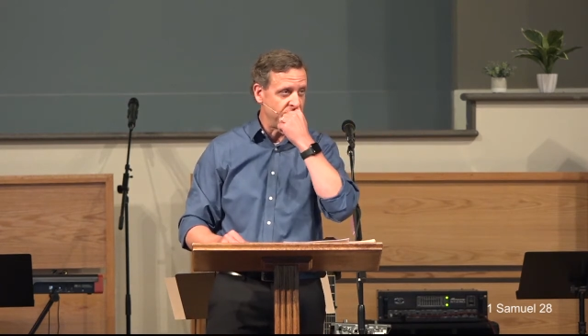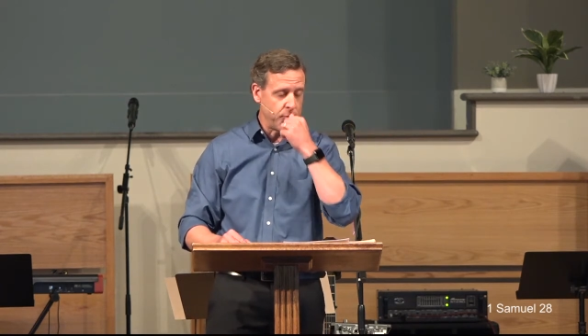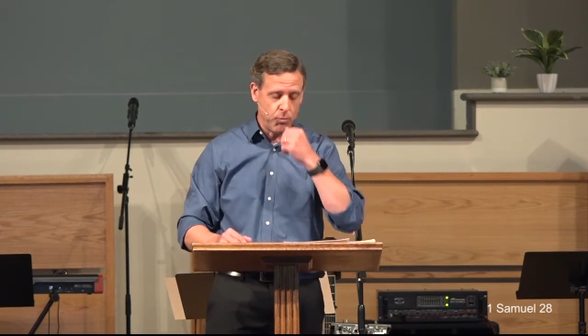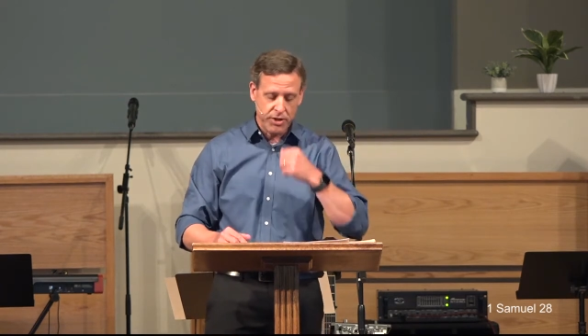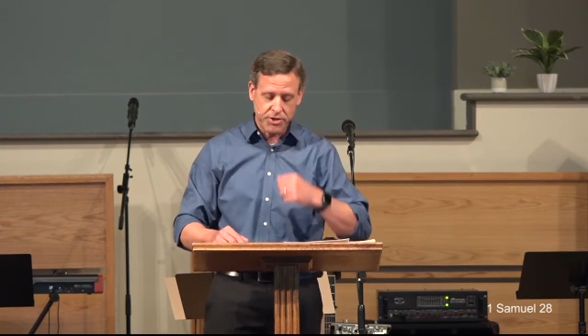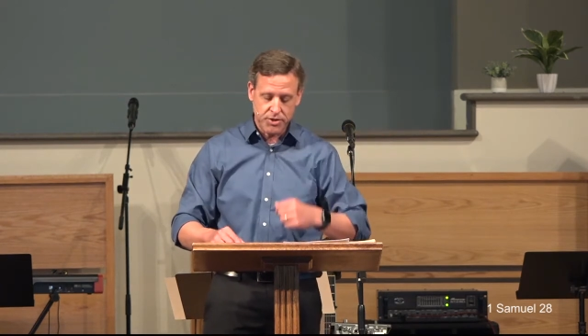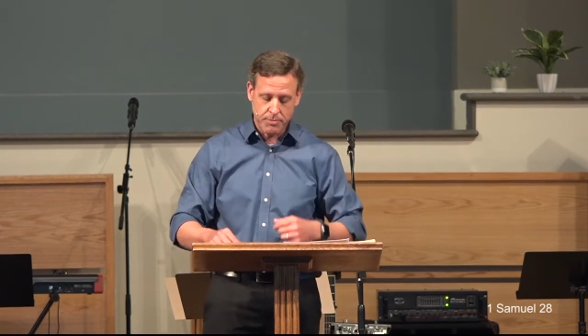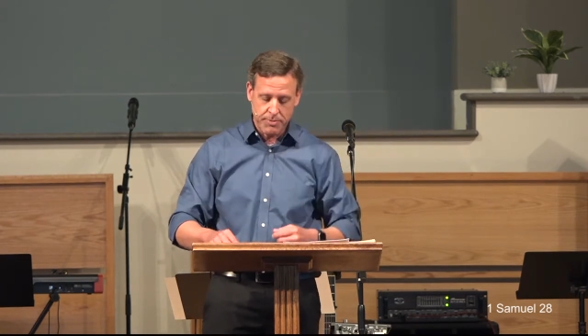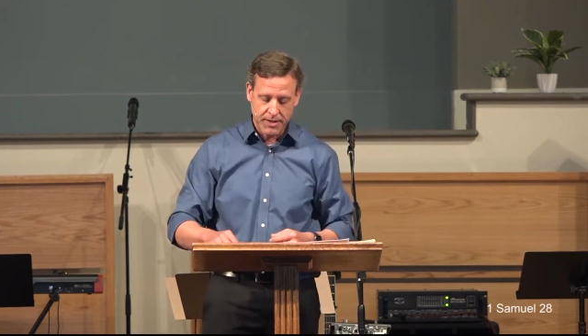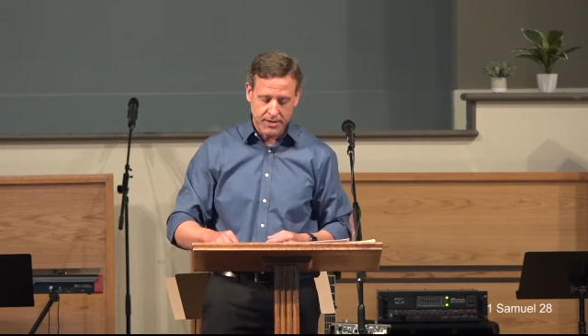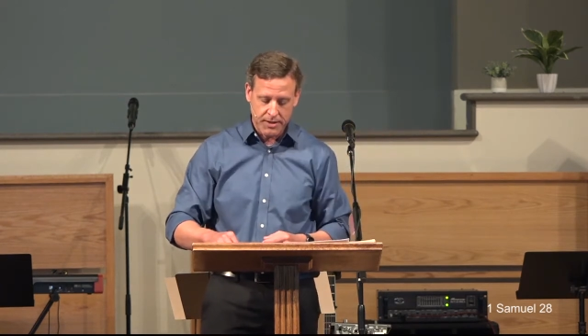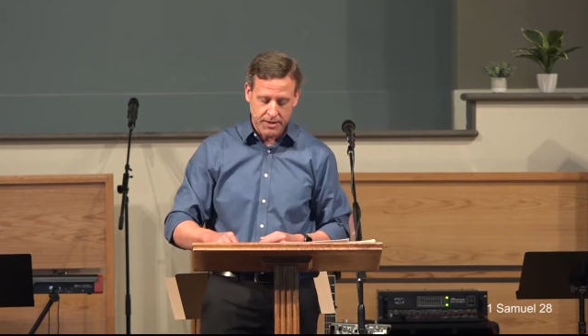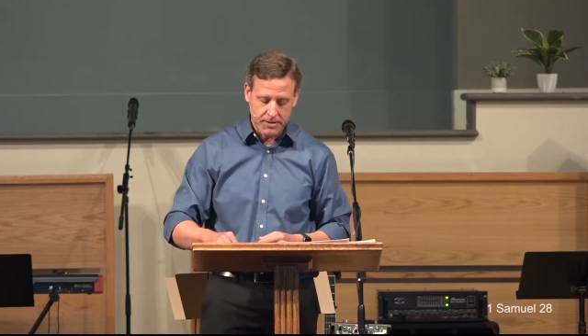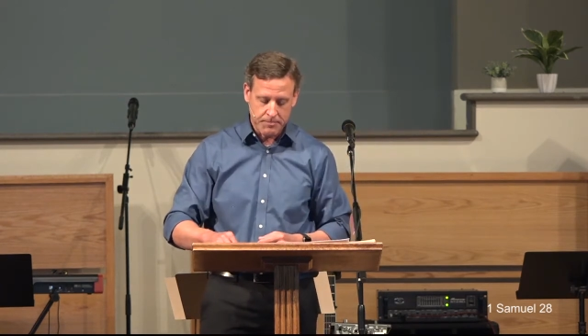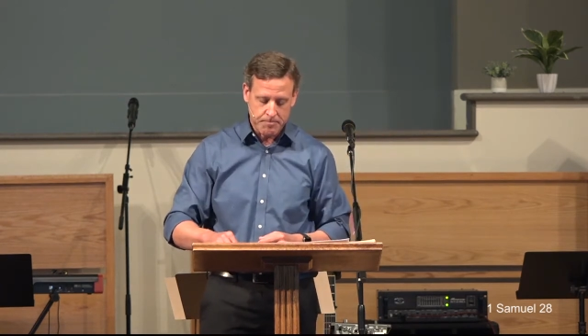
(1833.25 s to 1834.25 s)
We should be
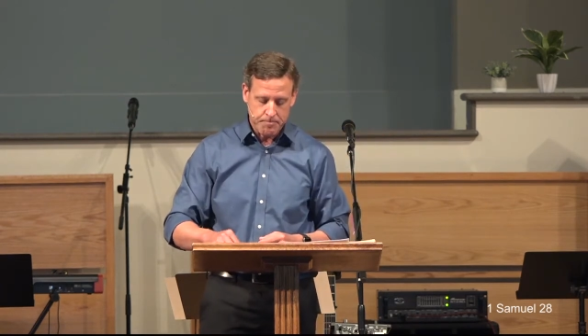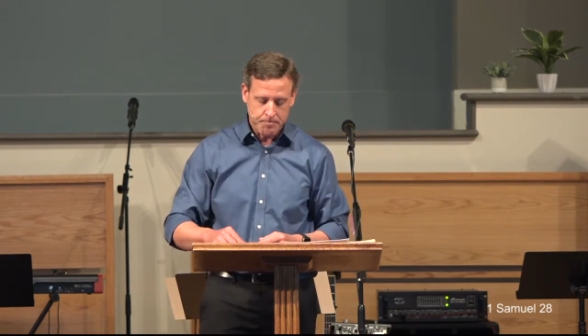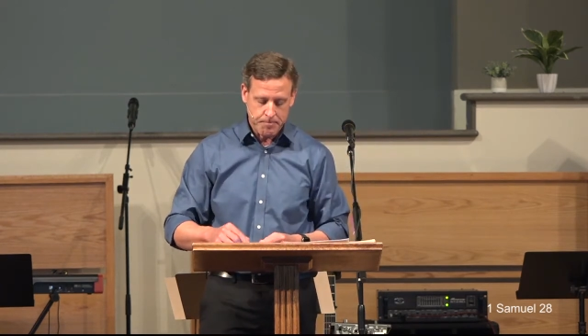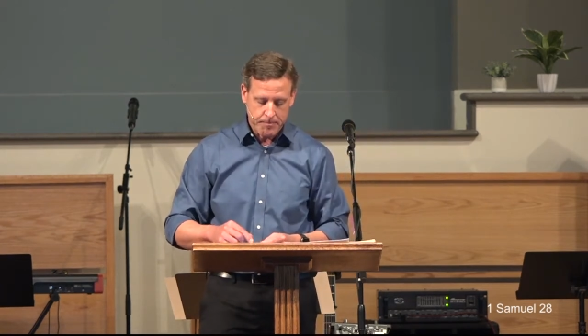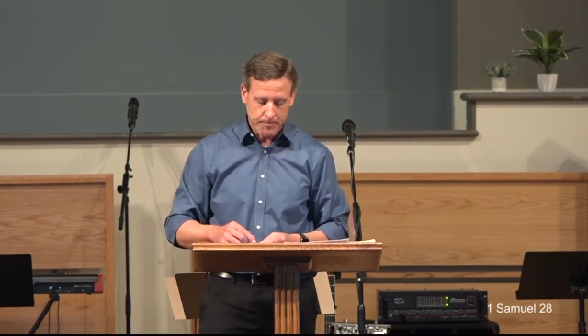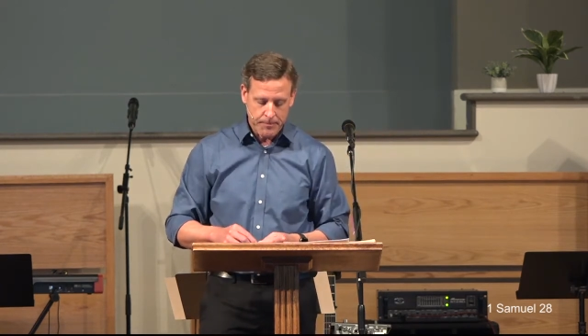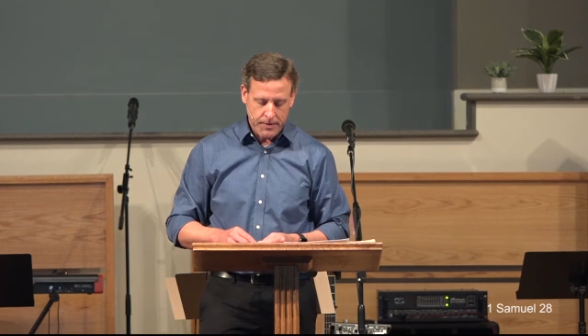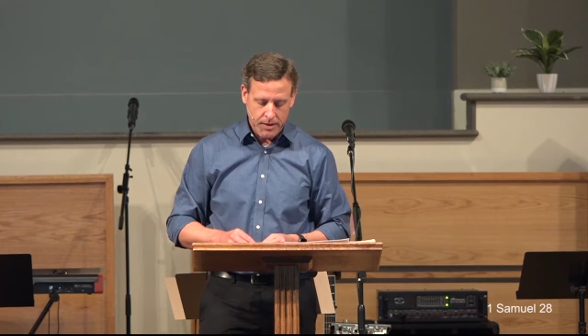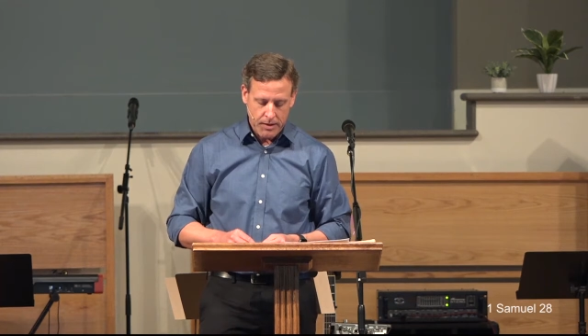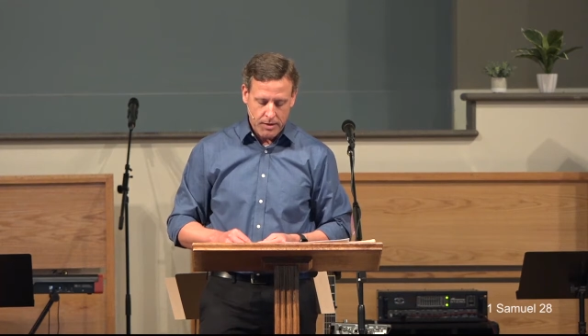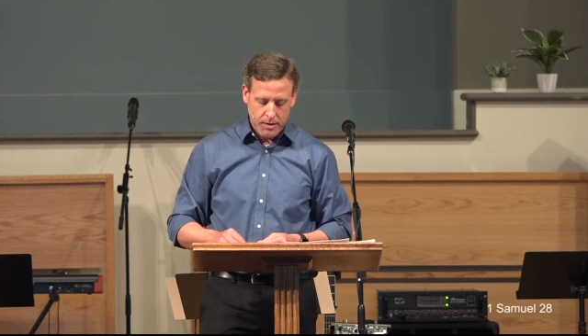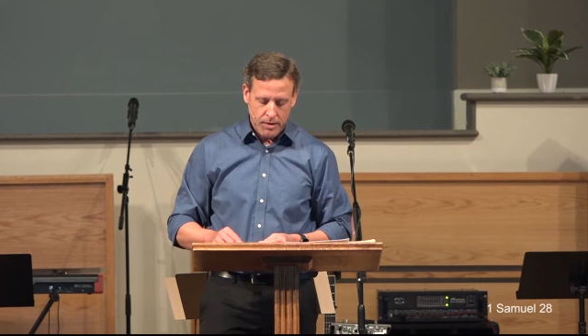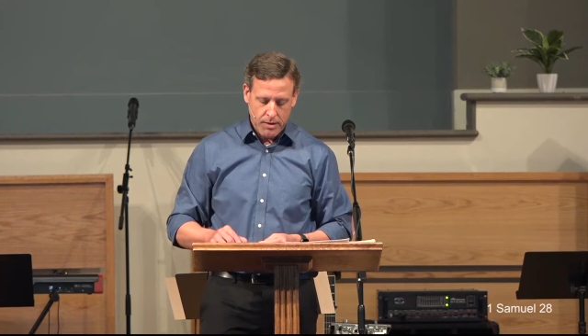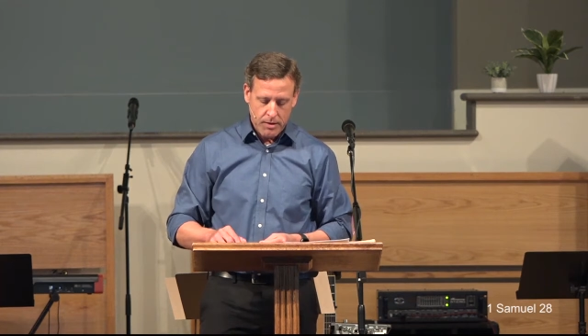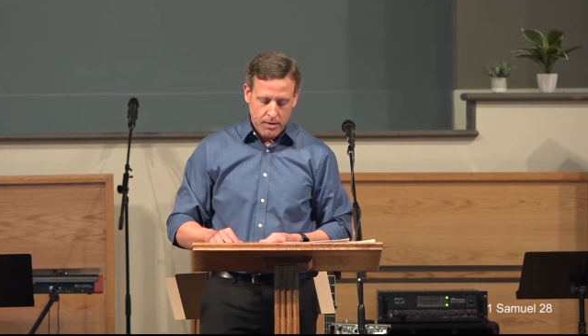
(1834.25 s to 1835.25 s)
done
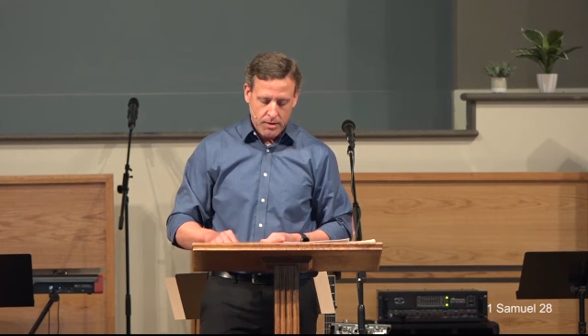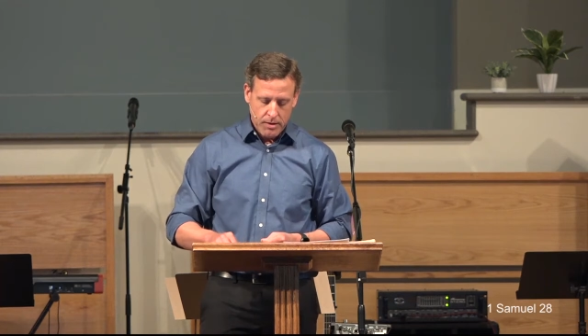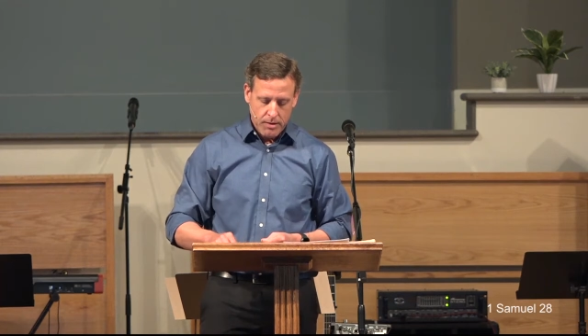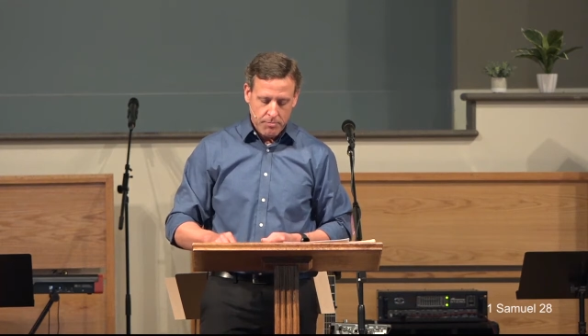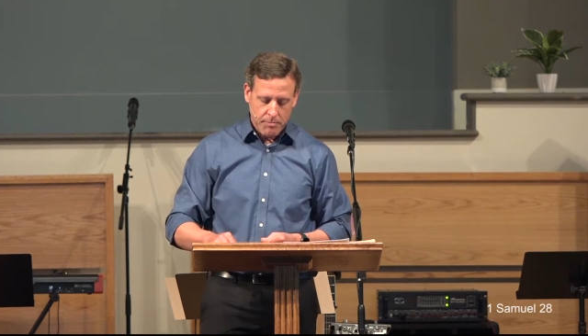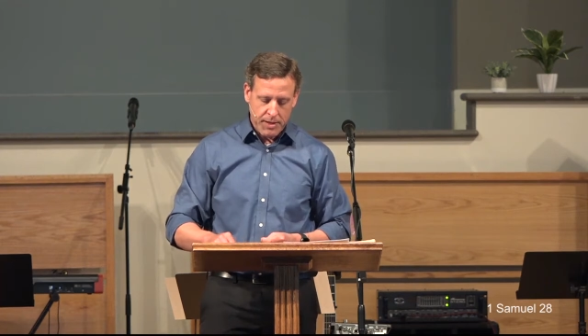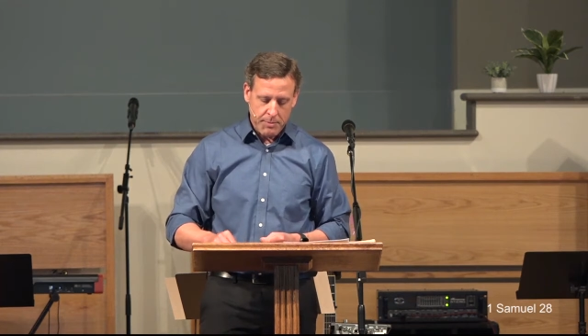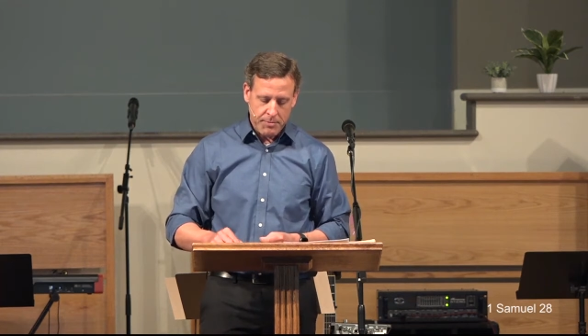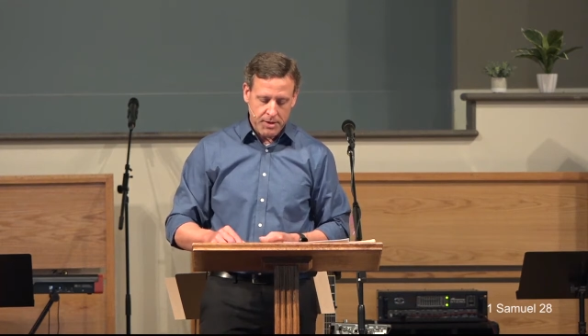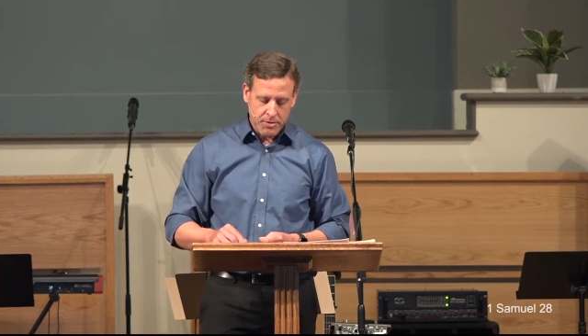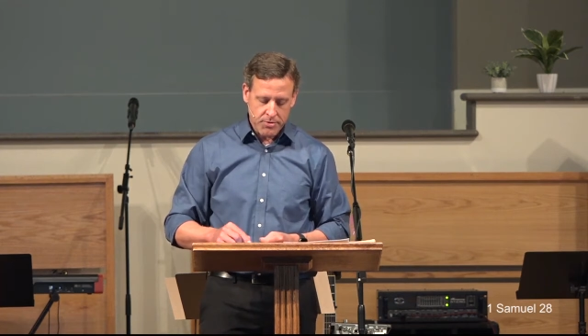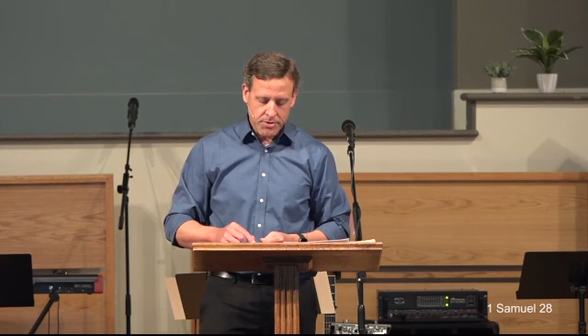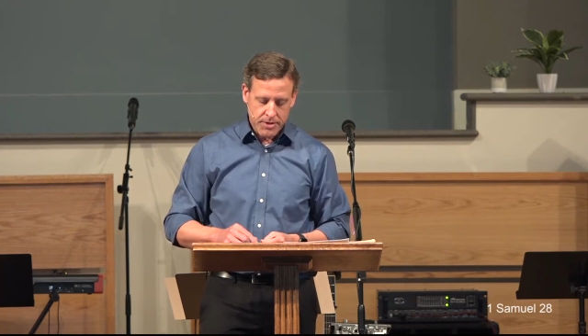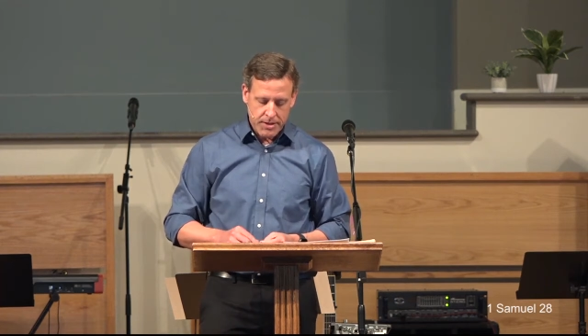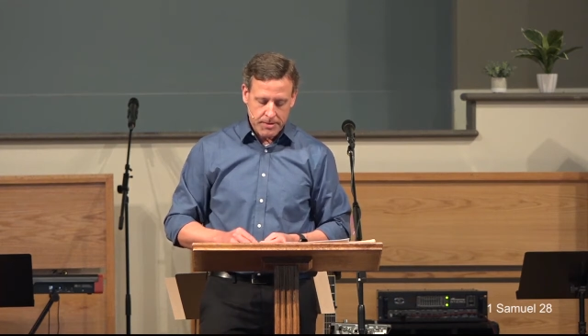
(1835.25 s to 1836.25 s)
by
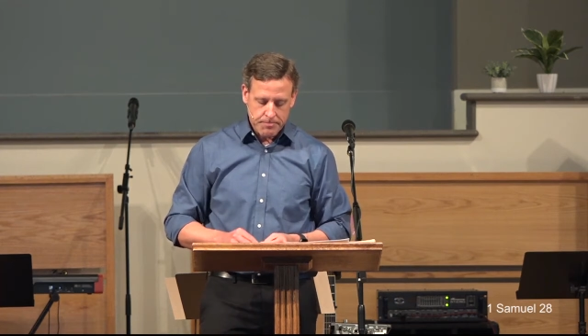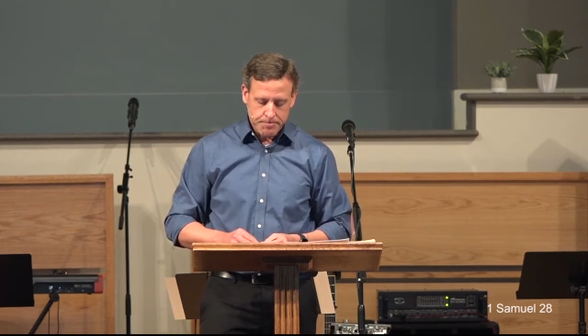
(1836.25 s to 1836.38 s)
Mother's Day.